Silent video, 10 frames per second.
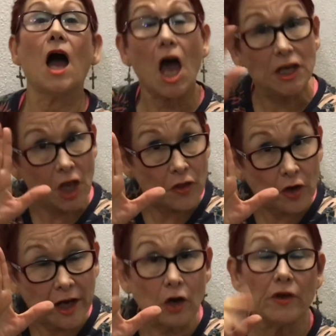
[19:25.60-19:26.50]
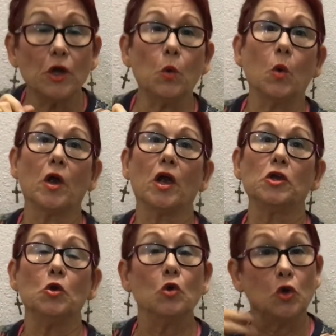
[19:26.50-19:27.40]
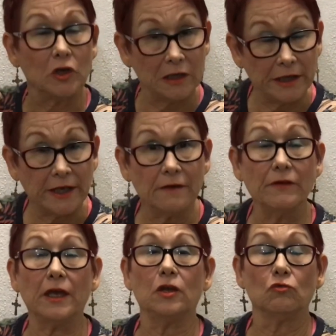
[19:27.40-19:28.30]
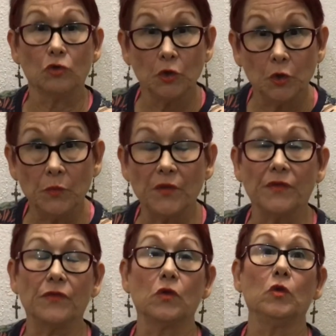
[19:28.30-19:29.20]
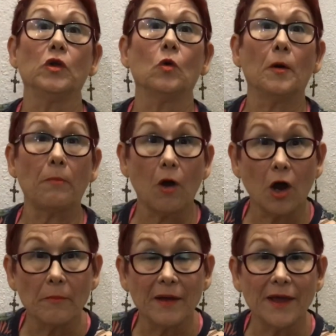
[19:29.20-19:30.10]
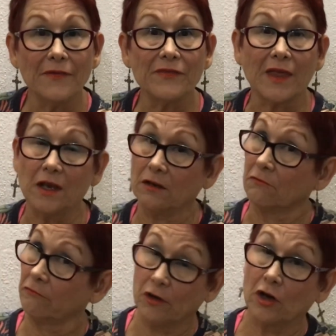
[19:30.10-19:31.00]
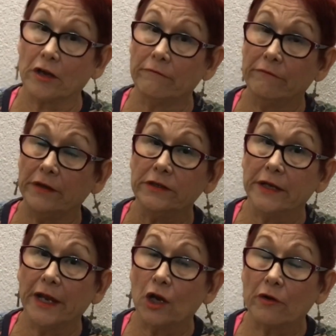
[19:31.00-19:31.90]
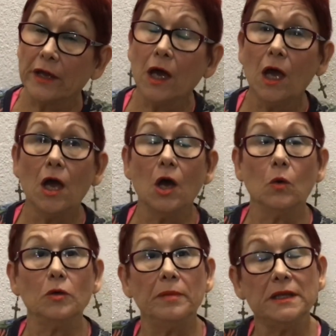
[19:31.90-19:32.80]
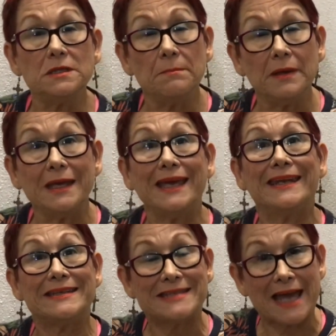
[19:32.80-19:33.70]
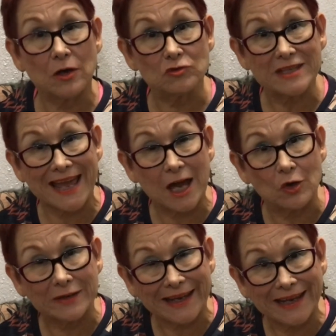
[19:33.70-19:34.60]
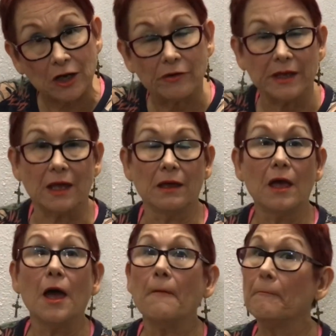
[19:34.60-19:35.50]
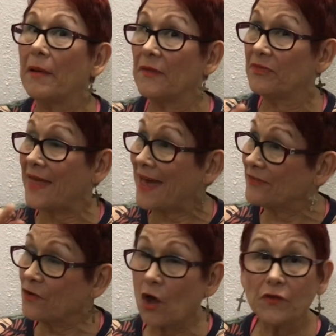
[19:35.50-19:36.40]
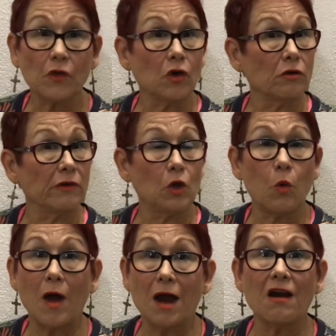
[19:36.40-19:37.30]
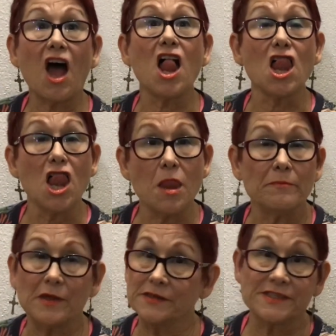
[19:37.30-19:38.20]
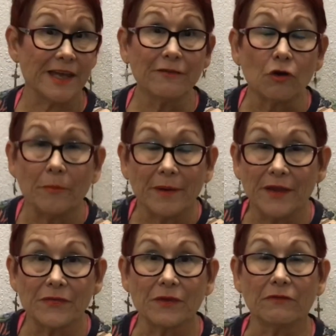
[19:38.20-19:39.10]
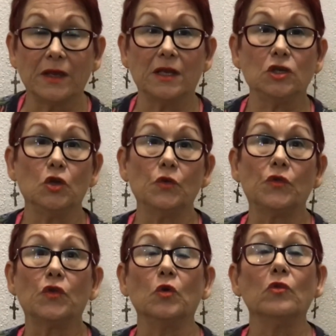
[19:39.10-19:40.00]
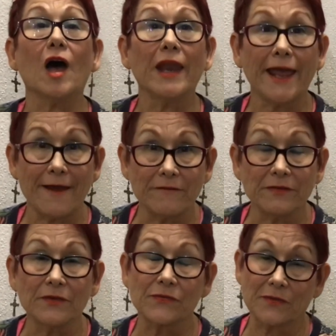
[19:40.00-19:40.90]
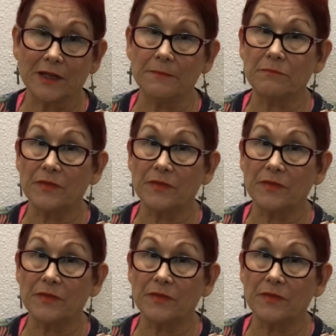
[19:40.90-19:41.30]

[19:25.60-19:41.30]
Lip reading: Another area where you could live in rooms and studio apartments and very convenient area would be to be in a downtown area. But that's also going to require several months of getting used to not having the sleeping